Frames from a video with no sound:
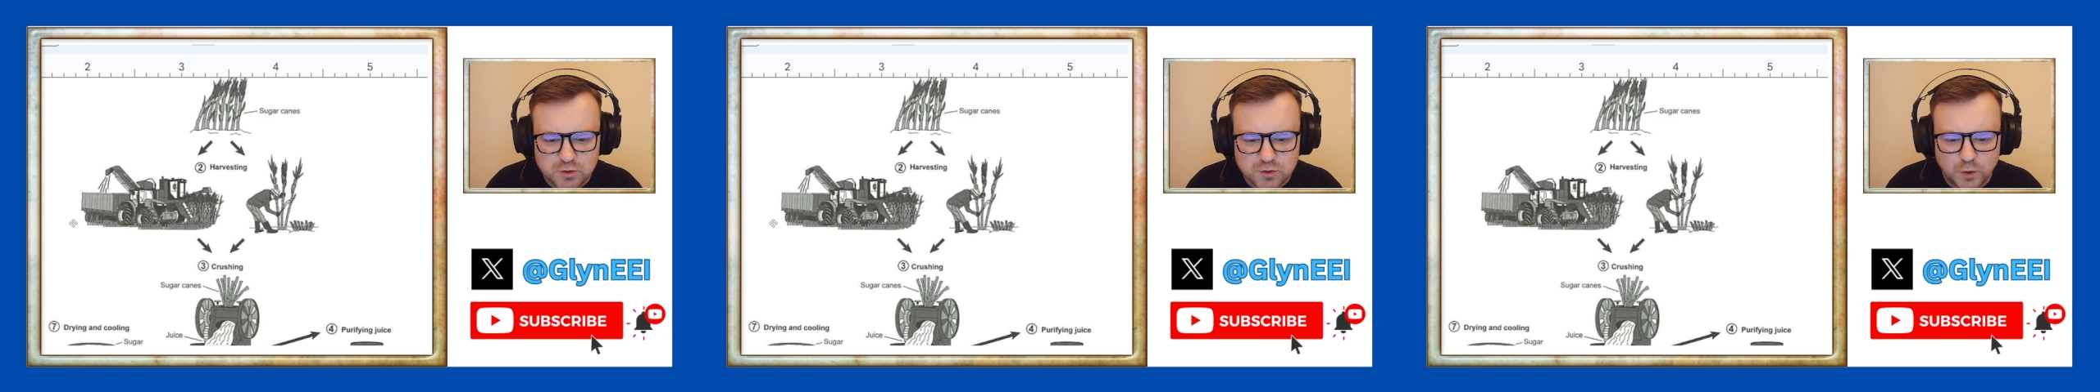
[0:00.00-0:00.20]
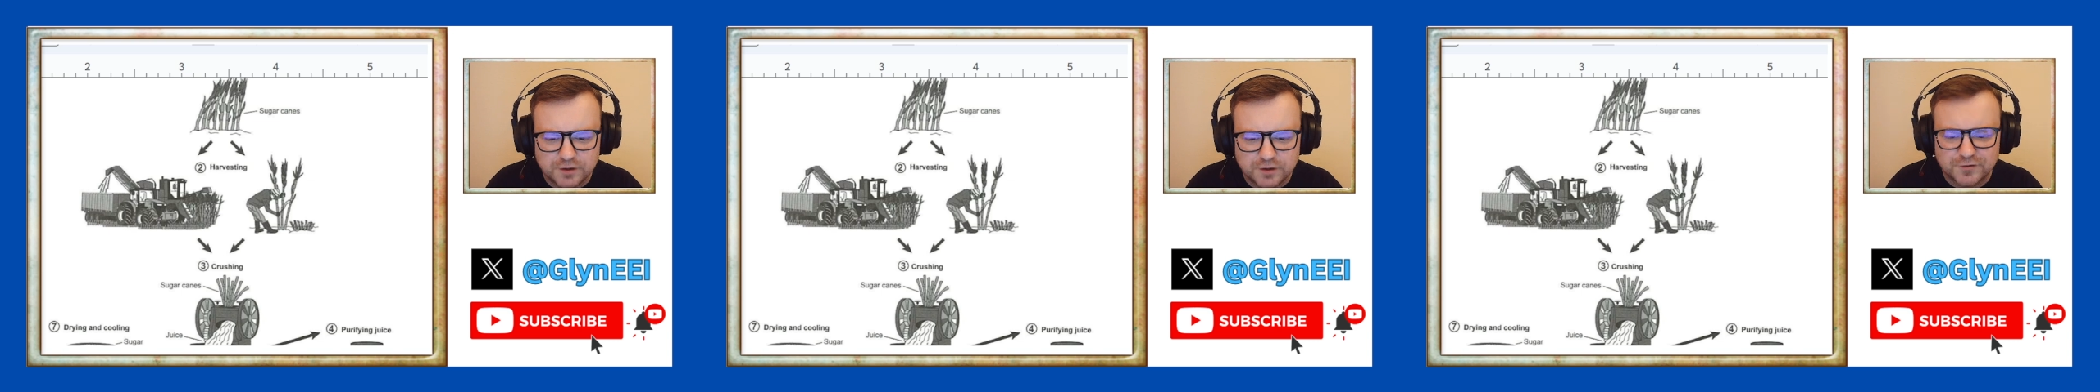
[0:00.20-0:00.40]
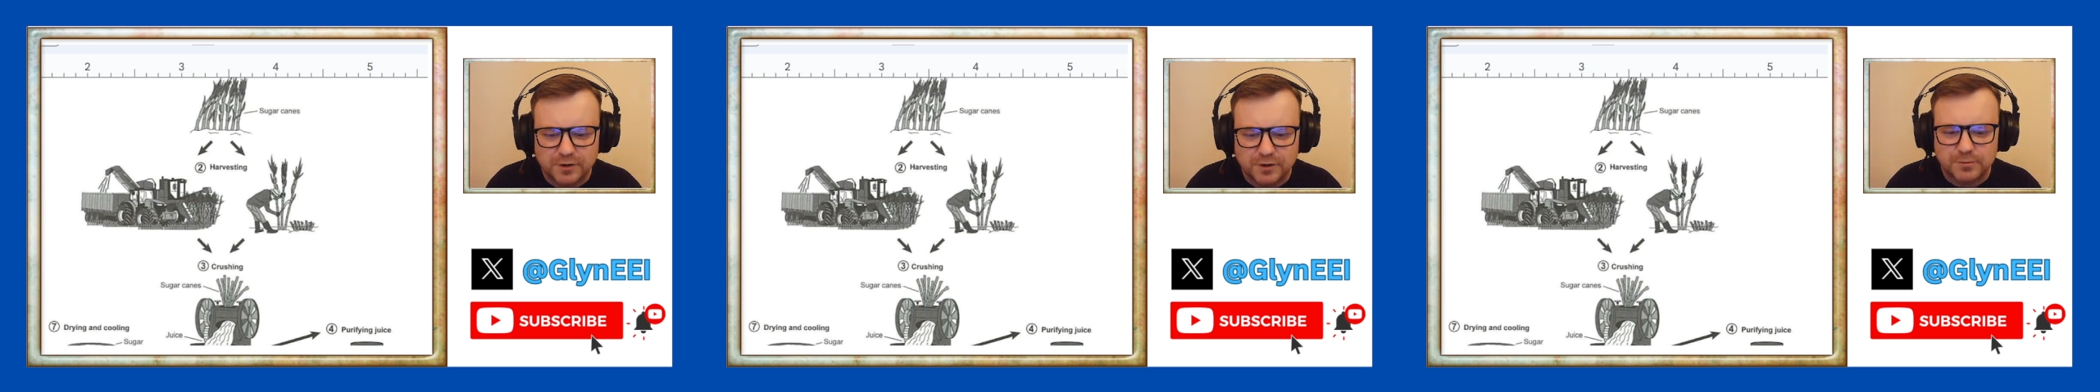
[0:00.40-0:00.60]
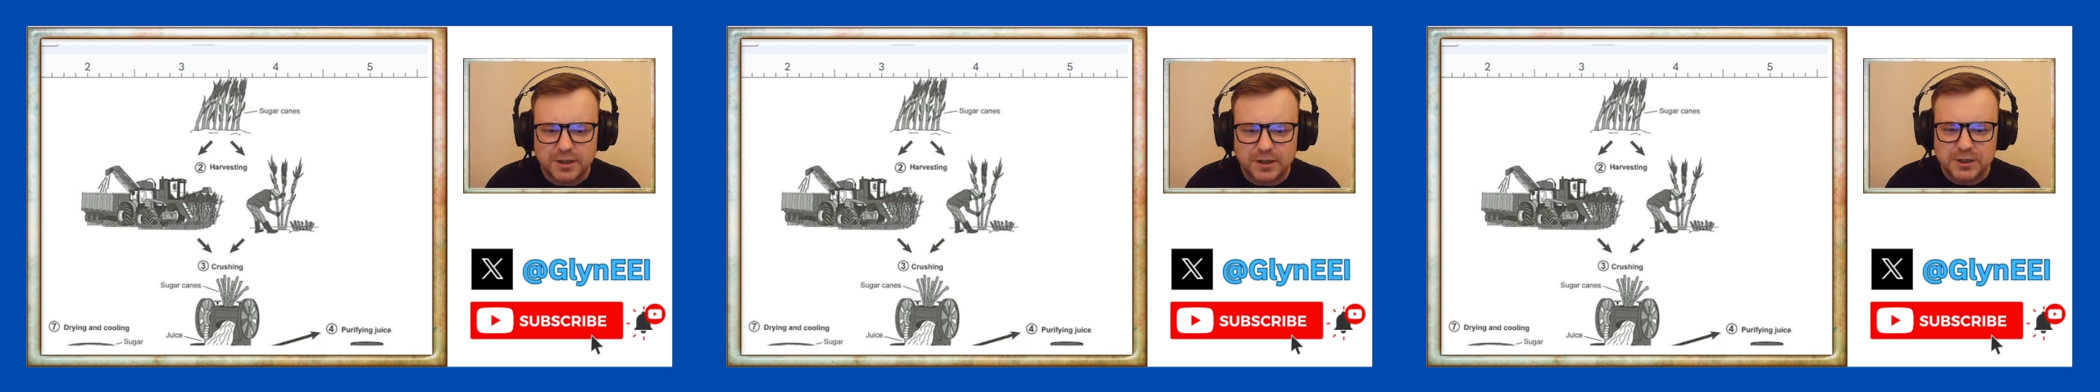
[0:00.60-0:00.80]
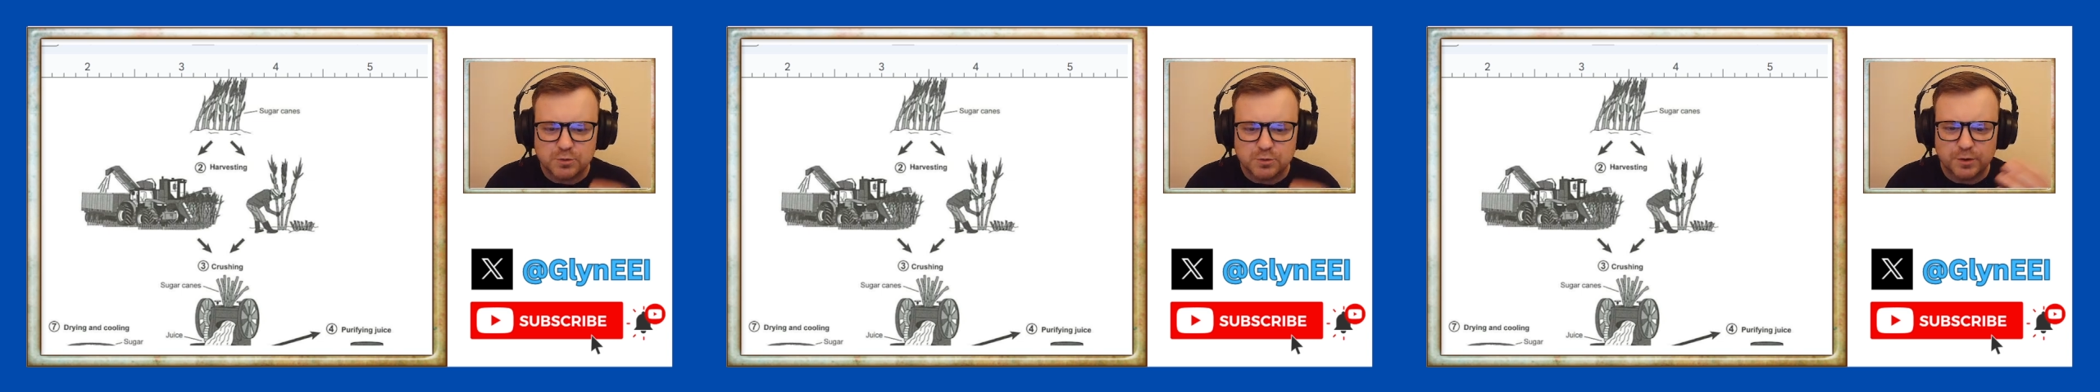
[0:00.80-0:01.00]
One of them
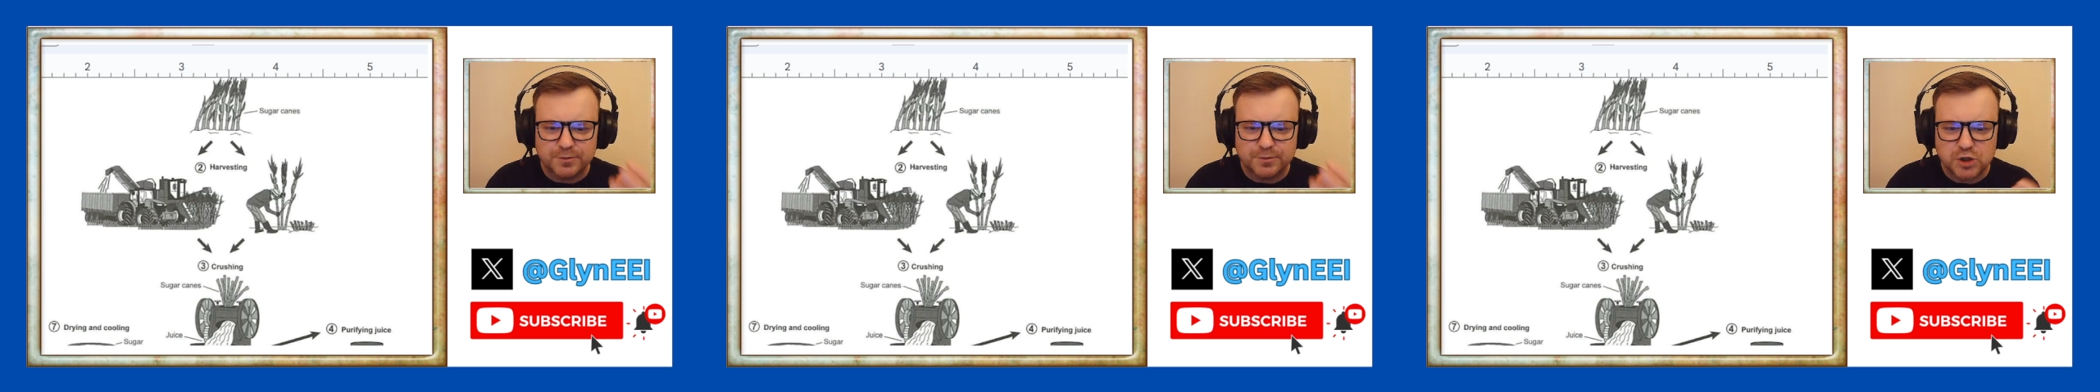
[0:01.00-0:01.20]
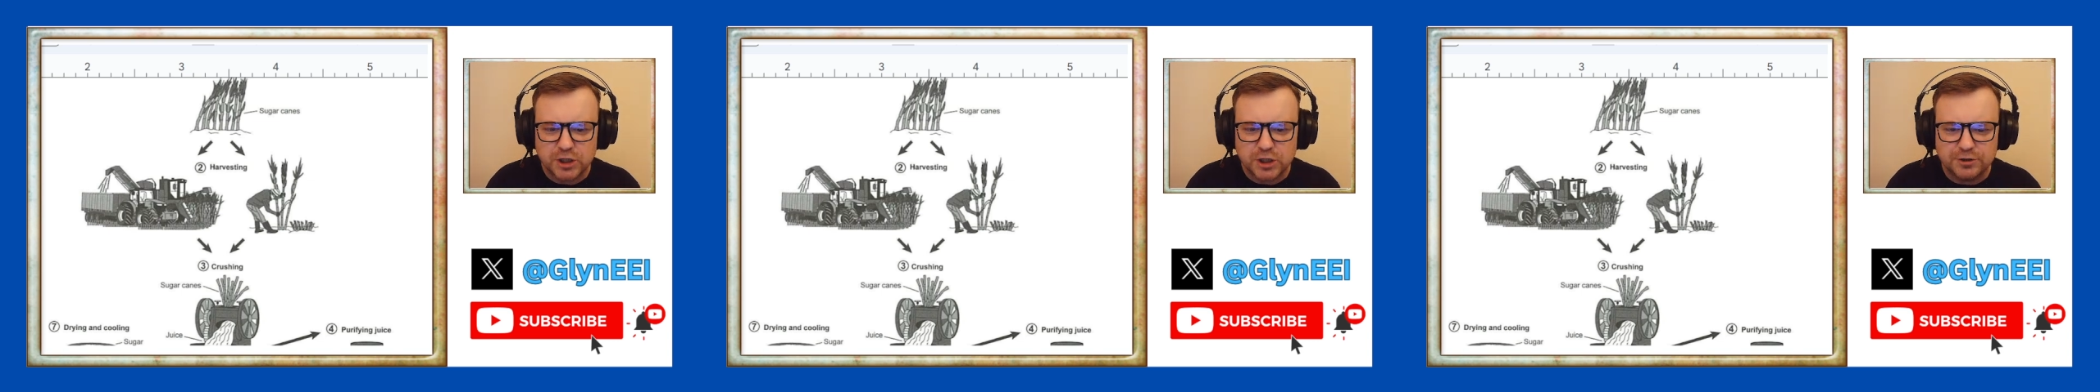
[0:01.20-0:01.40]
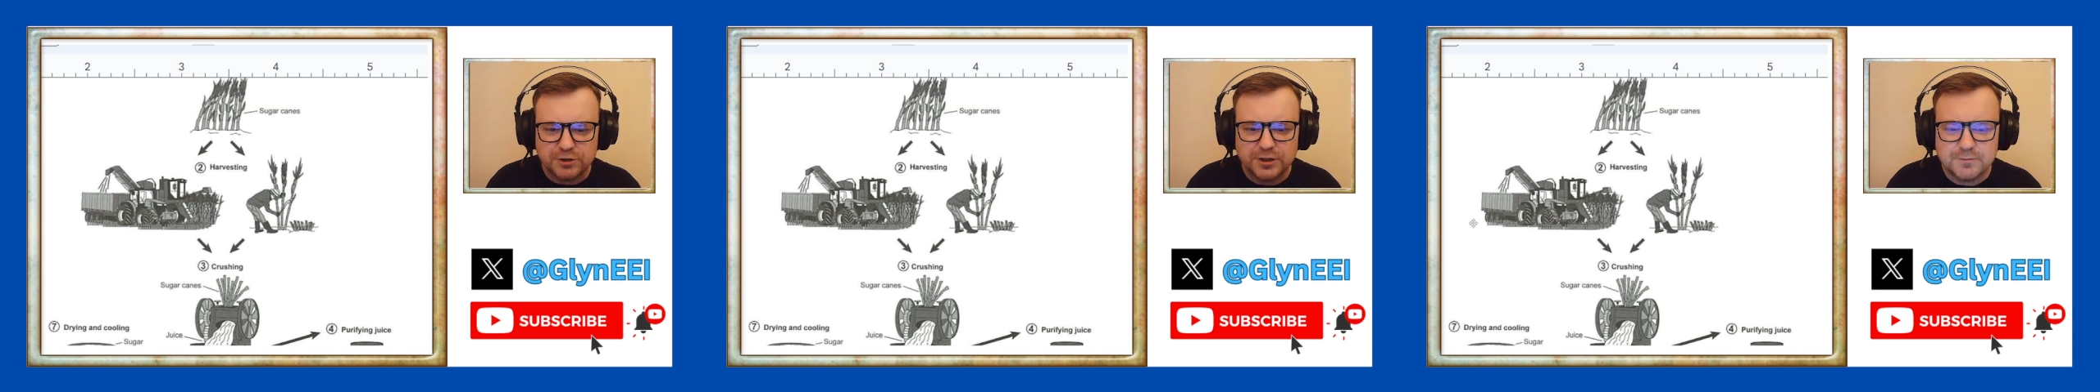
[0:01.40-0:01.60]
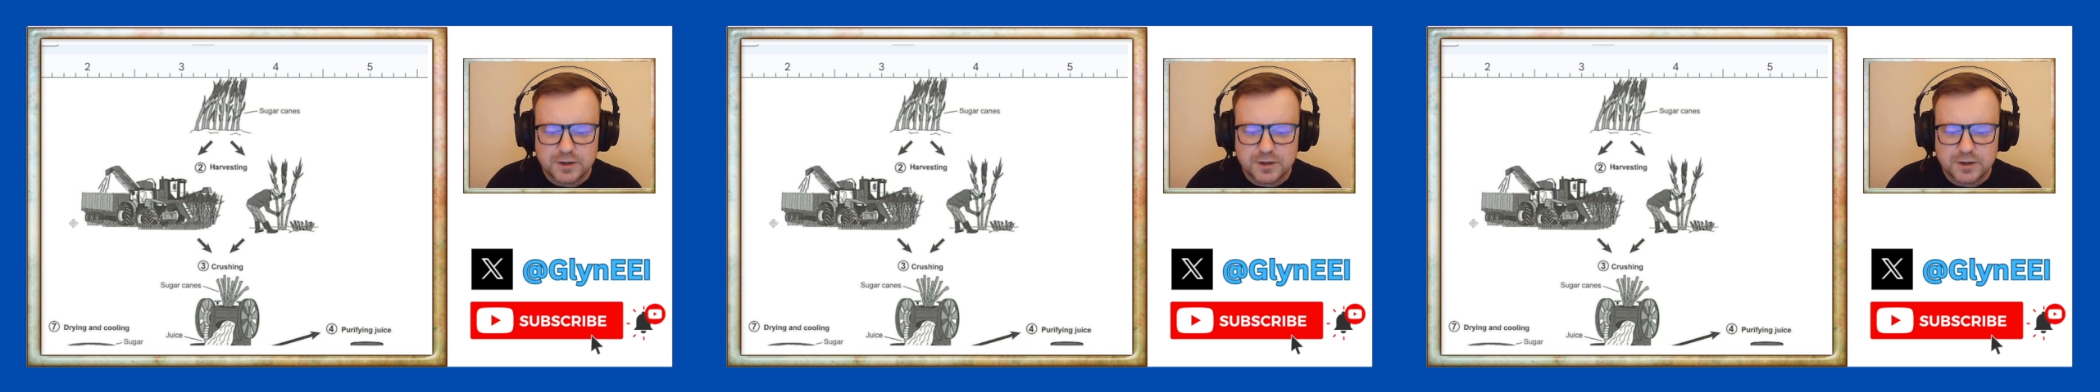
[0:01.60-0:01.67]
is with machinery,